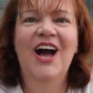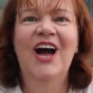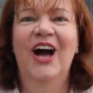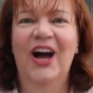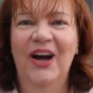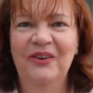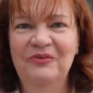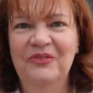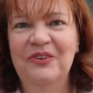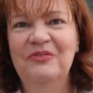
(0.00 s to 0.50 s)

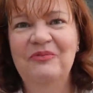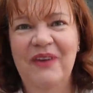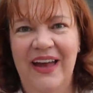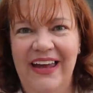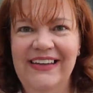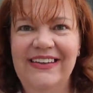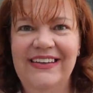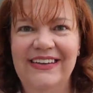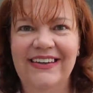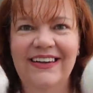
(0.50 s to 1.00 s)
and we'll
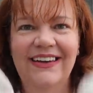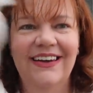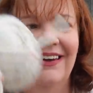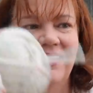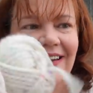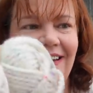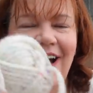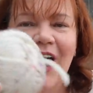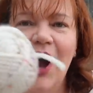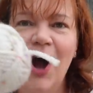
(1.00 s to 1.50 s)
make
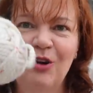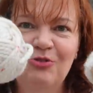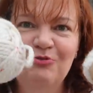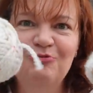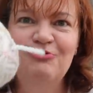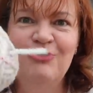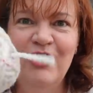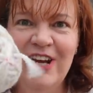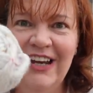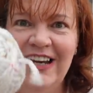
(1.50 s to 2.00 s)
a
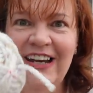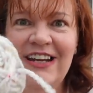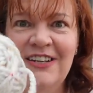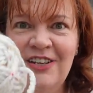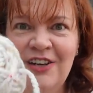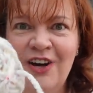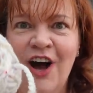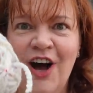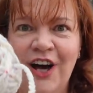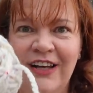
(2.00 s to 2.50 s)
really
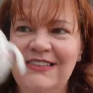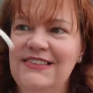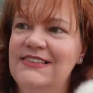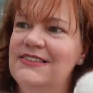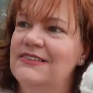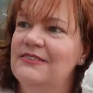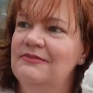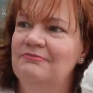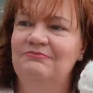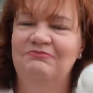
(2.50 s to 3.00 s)

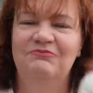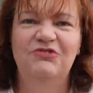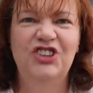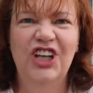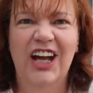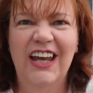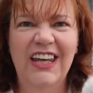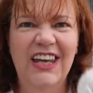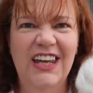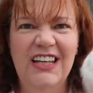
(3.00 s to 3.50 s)
nice
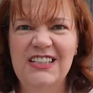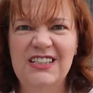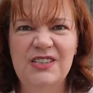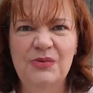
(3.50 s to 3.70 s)
jacket,